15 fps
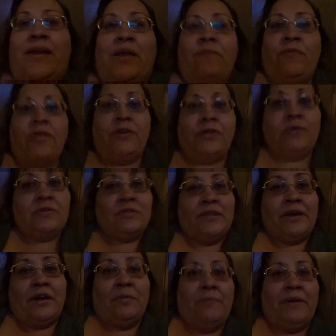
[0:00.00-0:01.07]
up for the
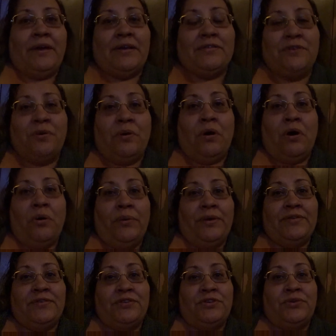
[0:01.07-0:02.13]
newsletter, because you
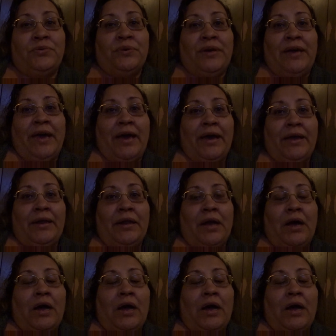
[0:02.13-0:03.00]
always do get